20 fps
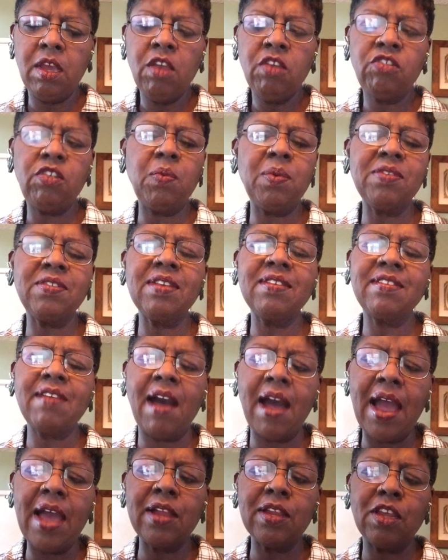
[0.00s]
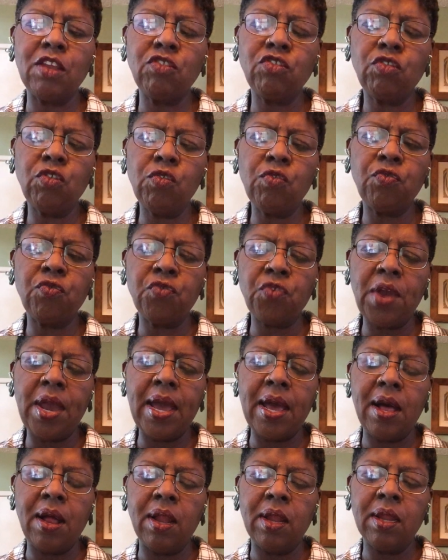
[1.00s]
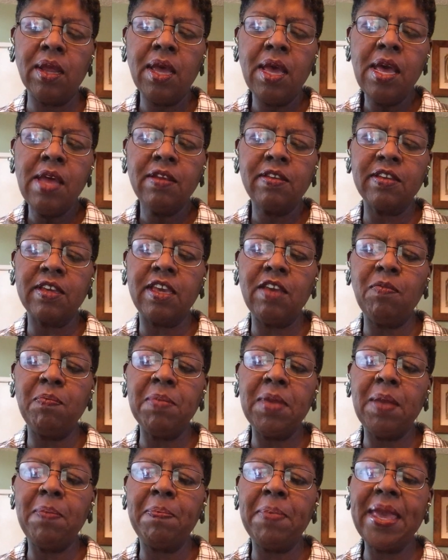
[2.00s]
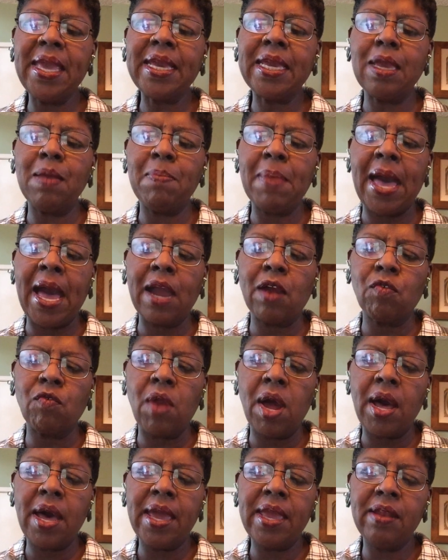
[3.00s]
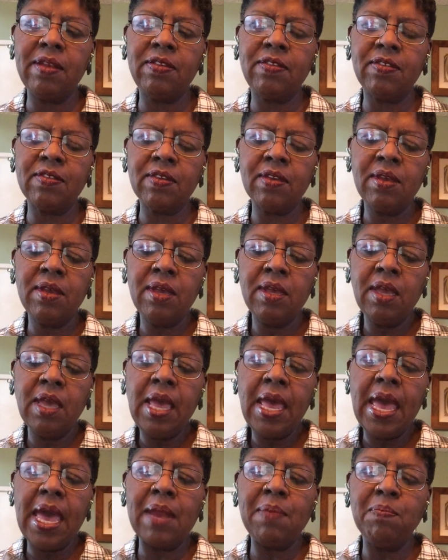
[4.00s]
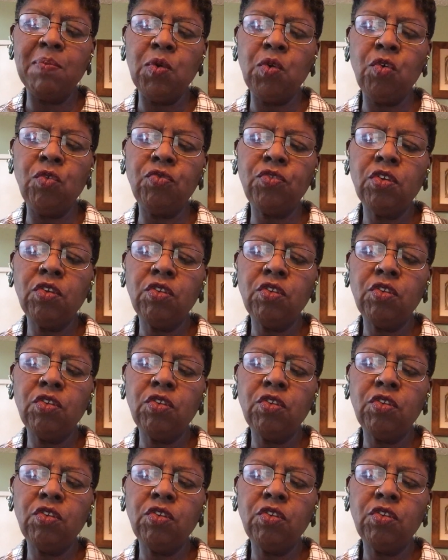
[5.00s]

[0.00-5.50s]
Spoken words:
She was entirely too frail to give me piggyback rides and moved